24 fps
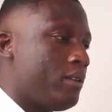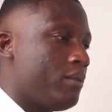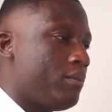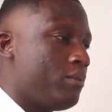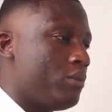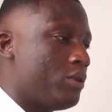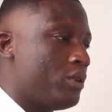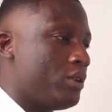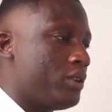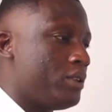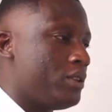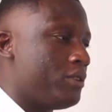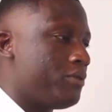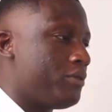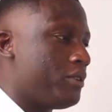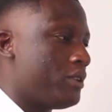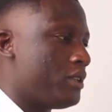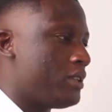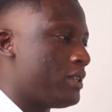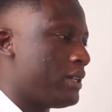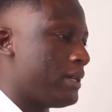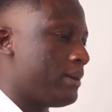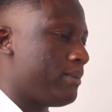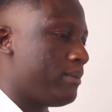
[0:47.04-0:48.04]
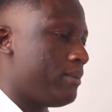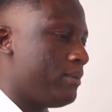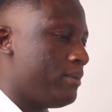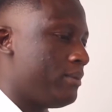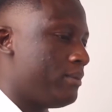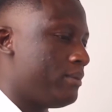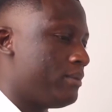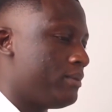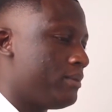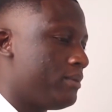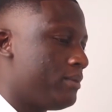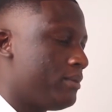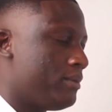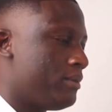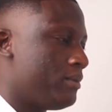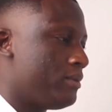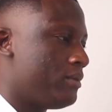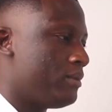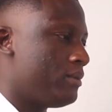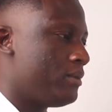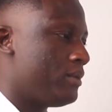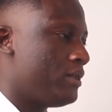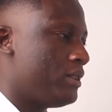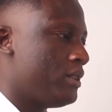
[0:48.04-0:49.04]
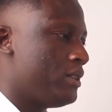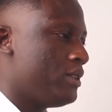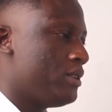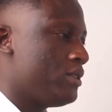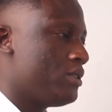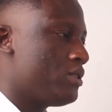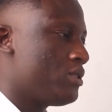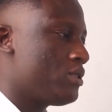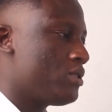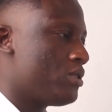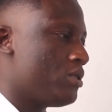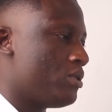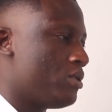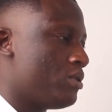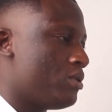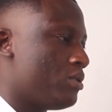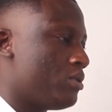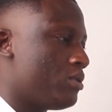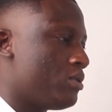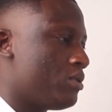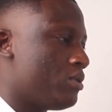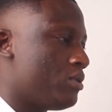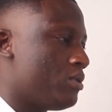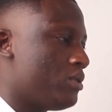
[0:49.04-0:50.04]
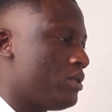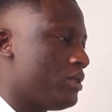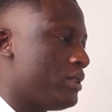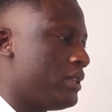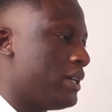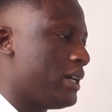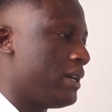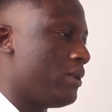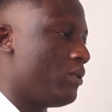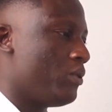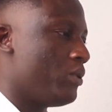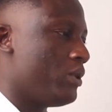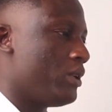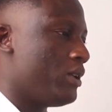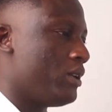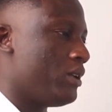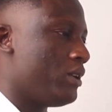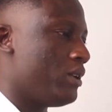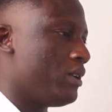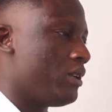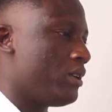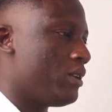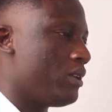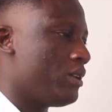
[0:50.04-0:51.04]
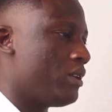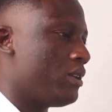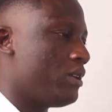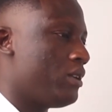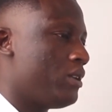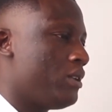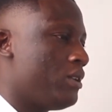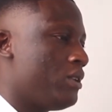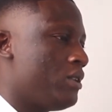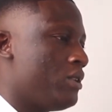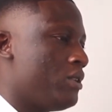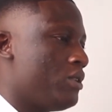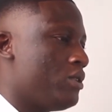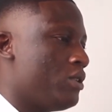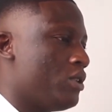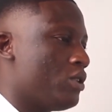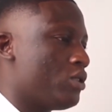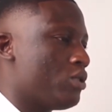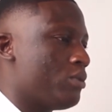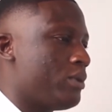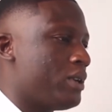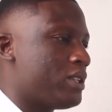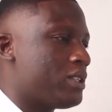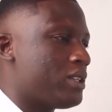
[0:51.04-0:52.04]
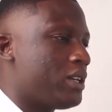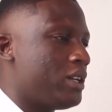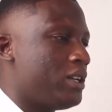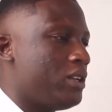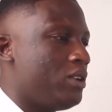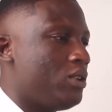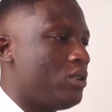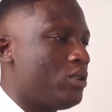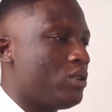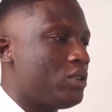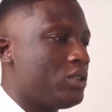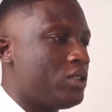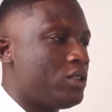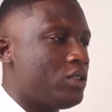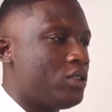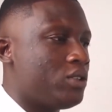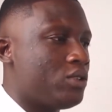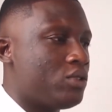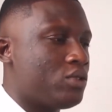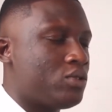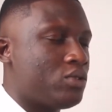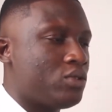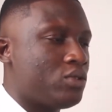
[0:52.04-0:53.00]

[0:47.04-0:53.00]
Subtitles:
but a different tab. So that way you're automatically logged in